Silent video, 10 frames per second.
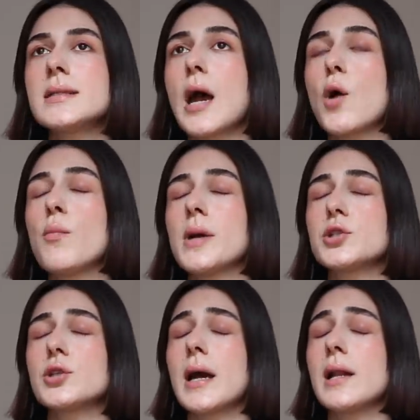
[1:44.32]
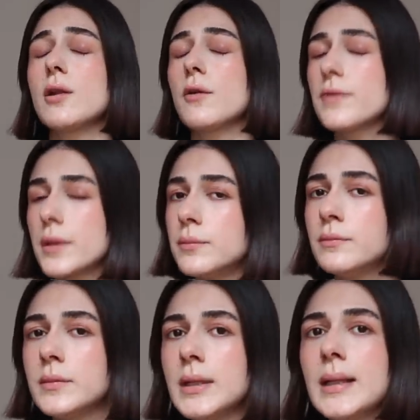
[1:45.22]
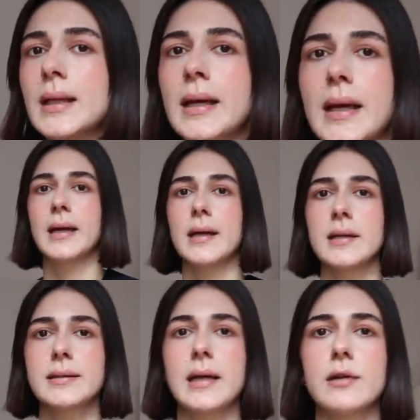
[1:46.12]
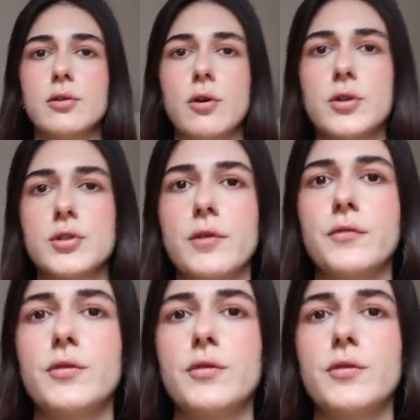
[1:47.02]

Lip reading: how much I love them. And yeah, and also if